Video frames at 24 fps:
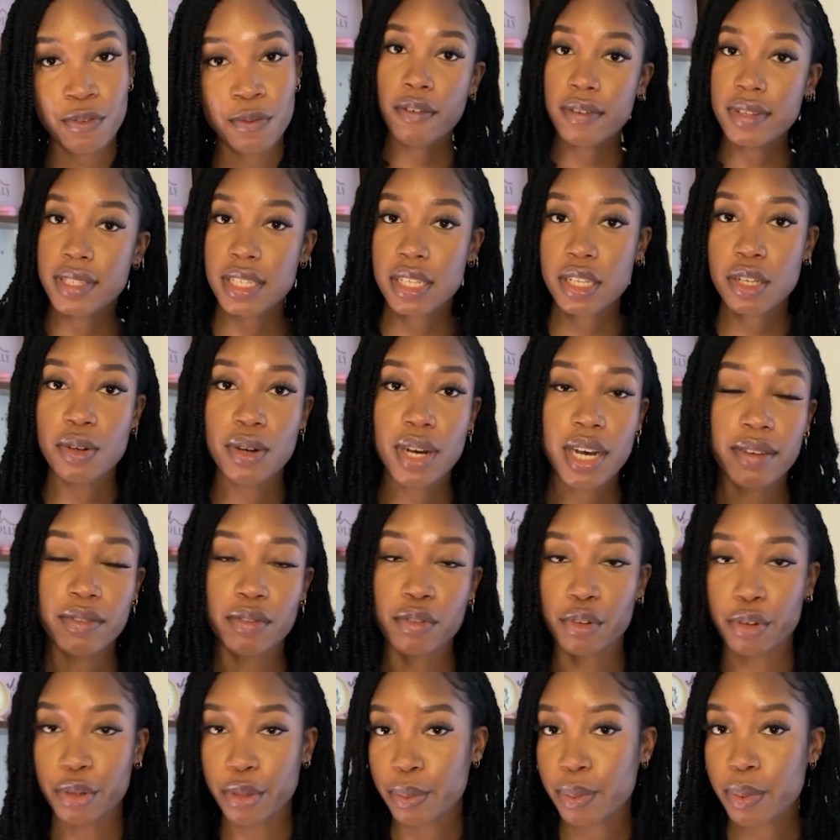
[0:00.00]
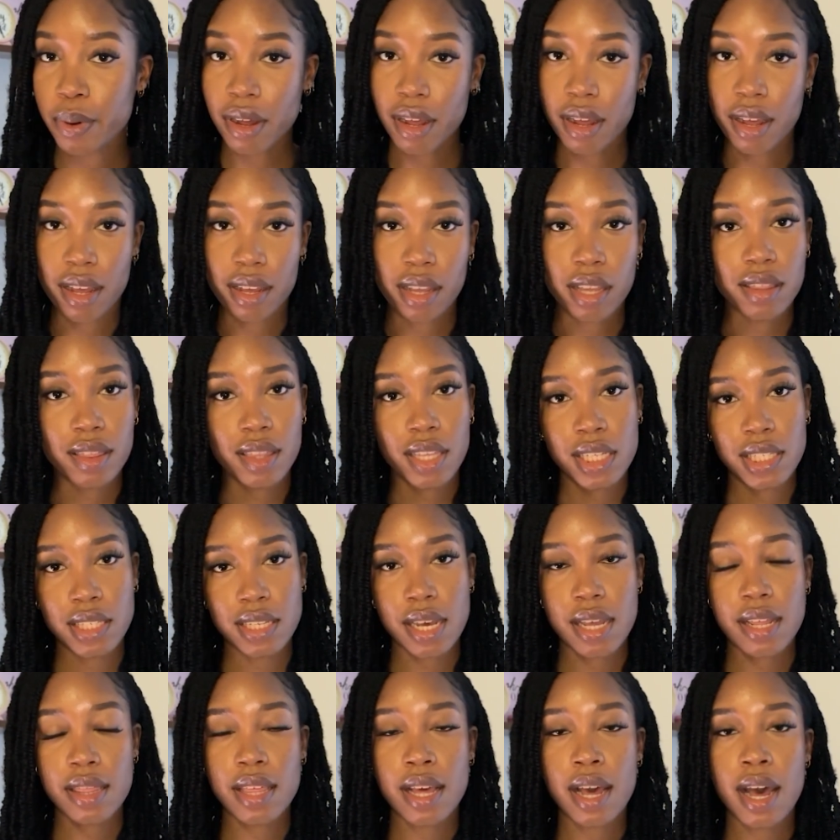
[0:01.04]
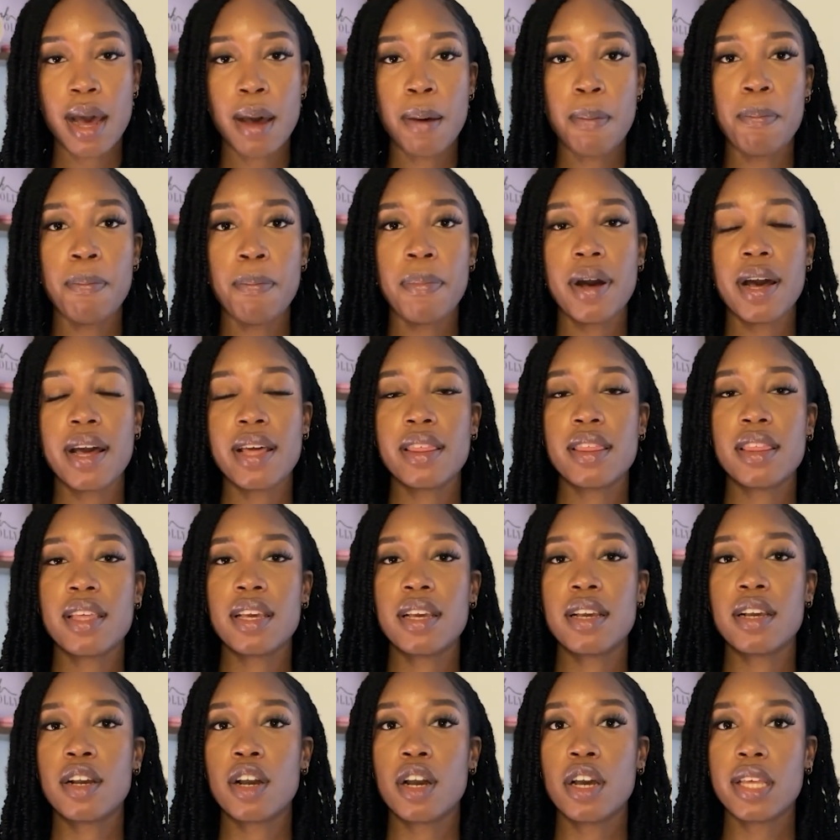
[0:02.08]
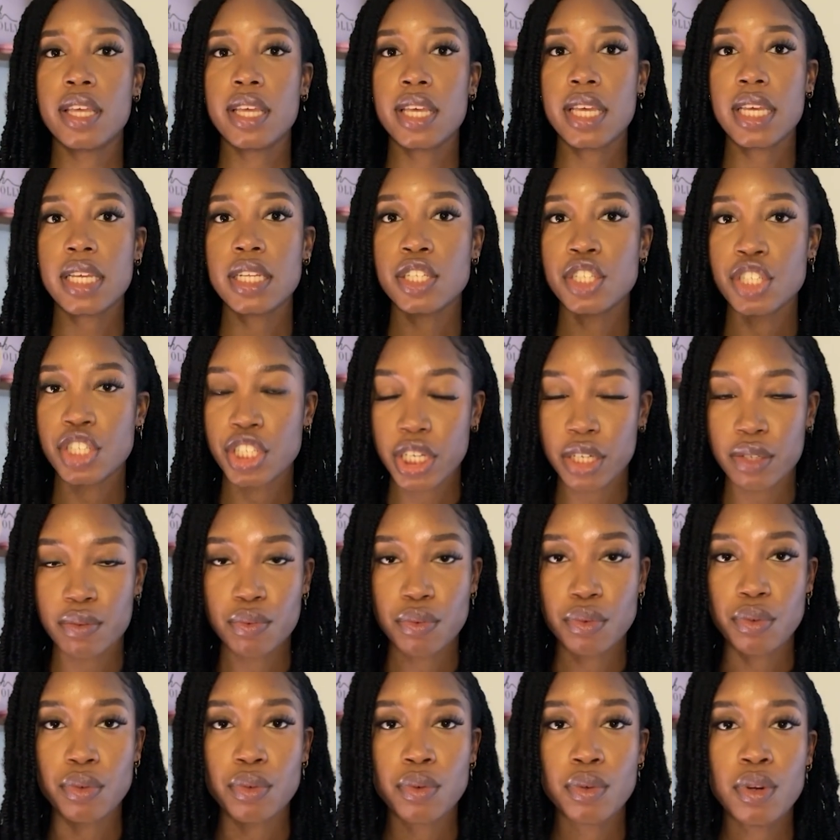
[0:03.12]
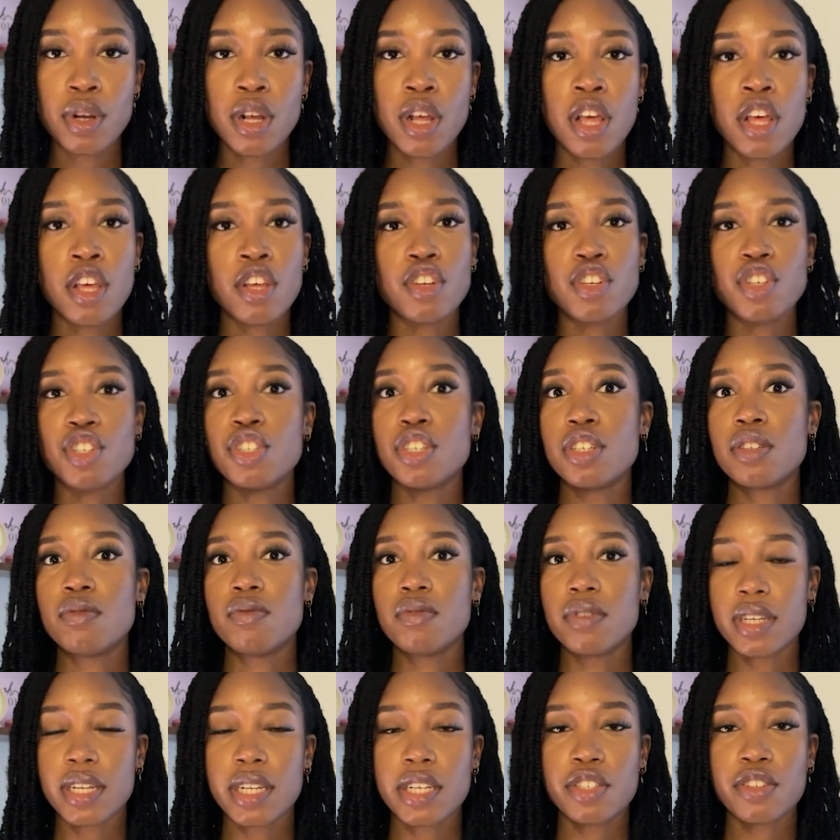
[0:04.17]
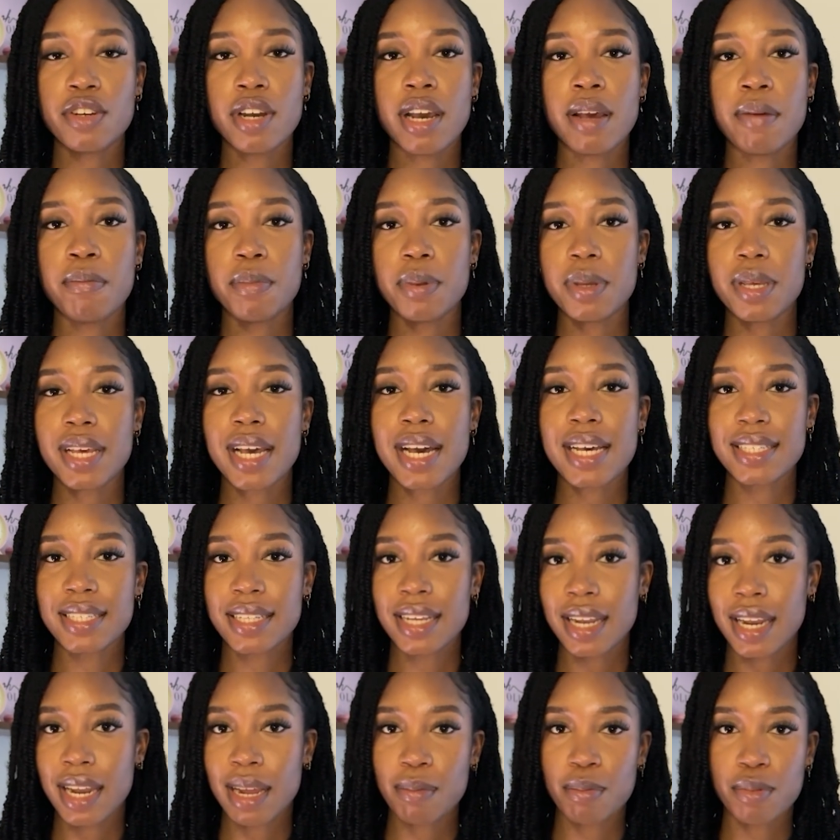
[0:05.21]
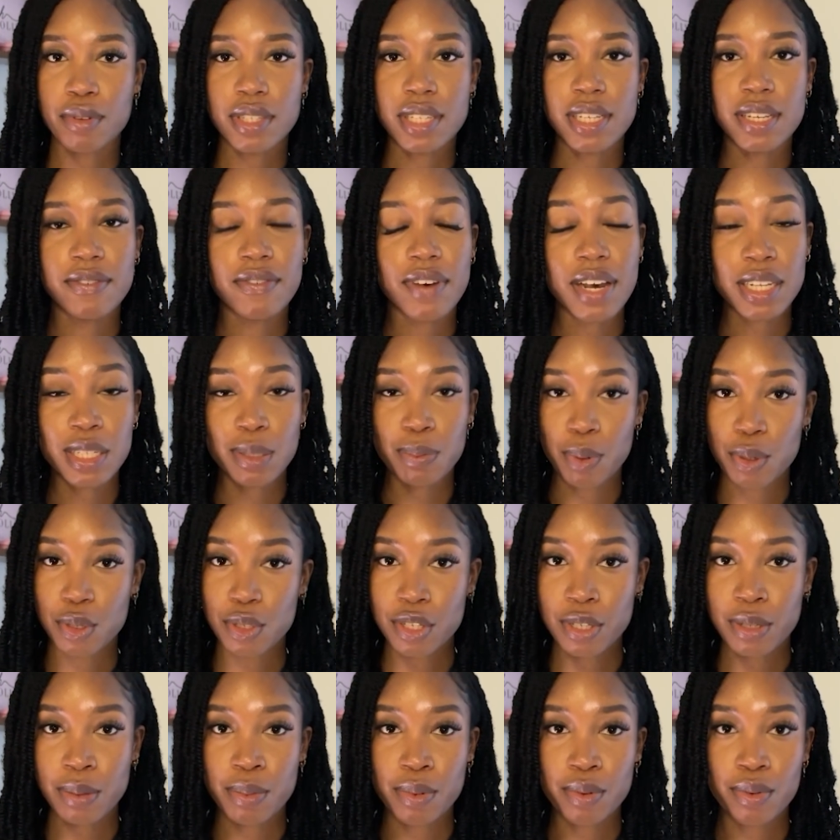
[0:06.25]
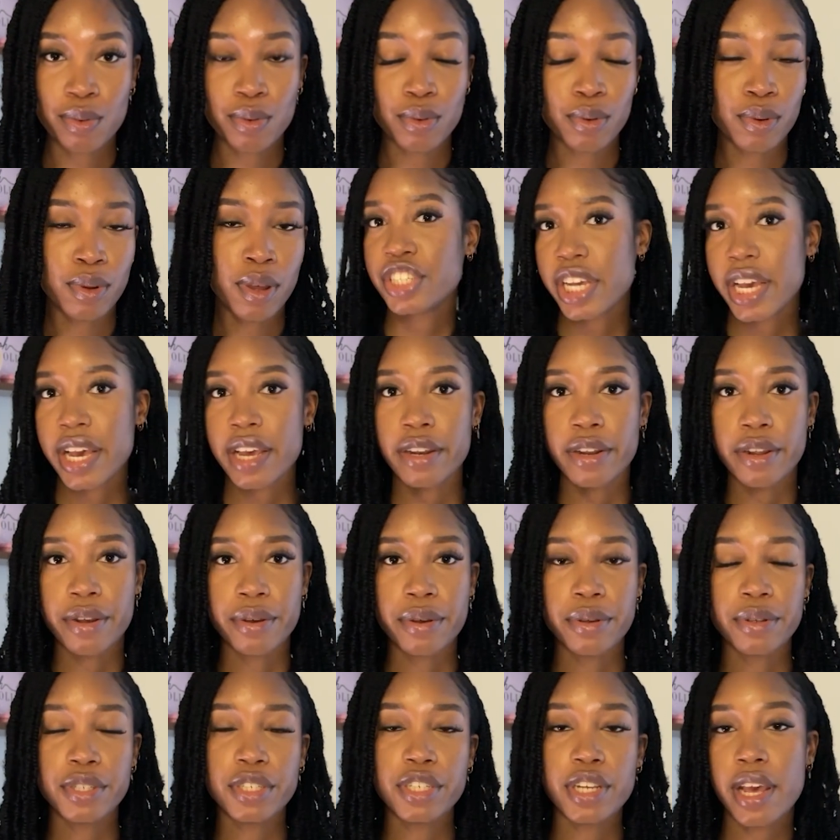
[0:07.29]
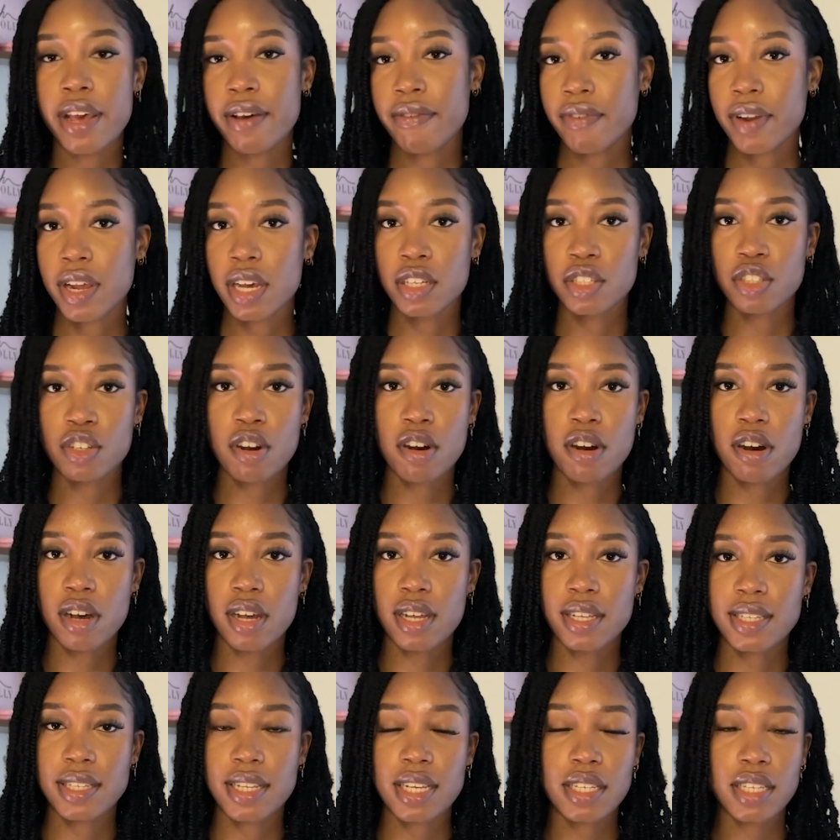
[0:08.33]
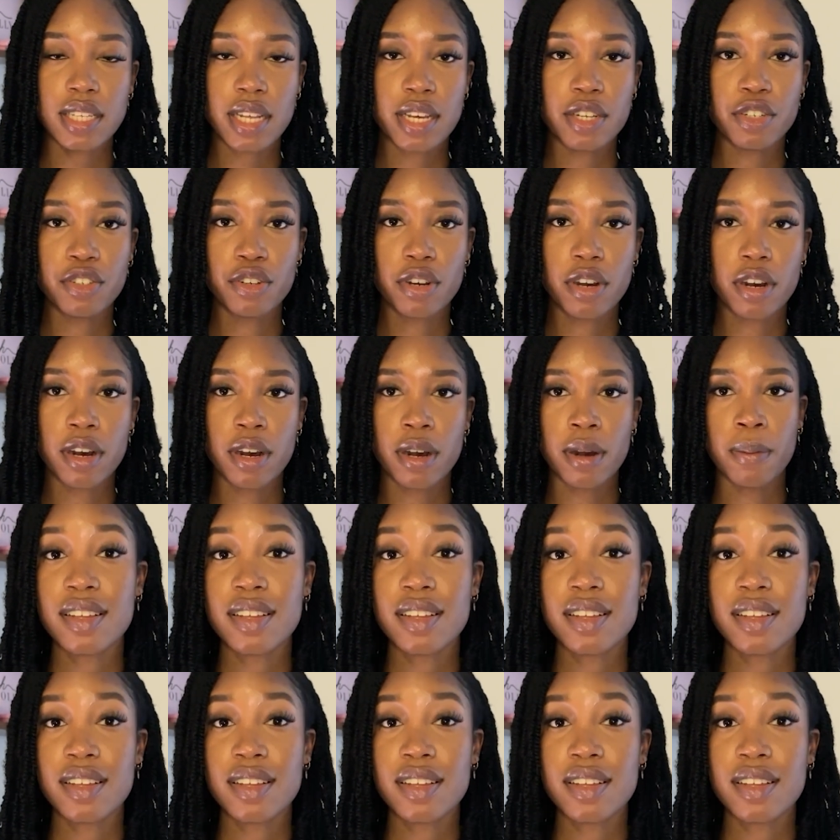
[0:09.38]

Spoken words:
Obviously you'll have group work and things like that, but I think in general you should really try and be as collaborative as possible. Share notes, share flashcards, etc.